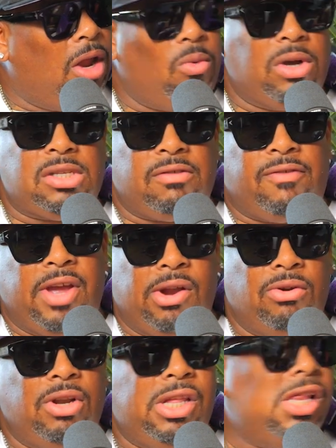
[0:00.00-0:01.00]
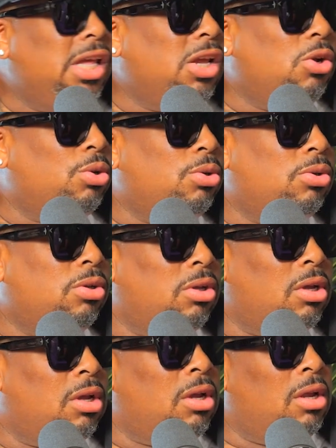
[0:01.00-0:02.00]
It wasn't federally legal.
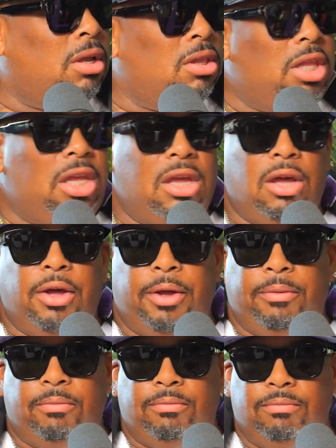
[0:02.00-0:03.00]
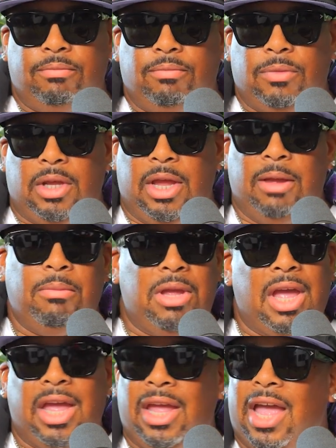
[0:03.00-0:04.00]
The
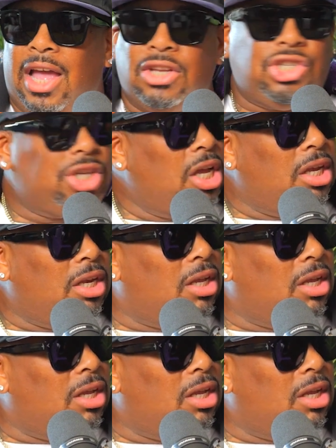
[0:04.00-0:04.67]
NBA had shunned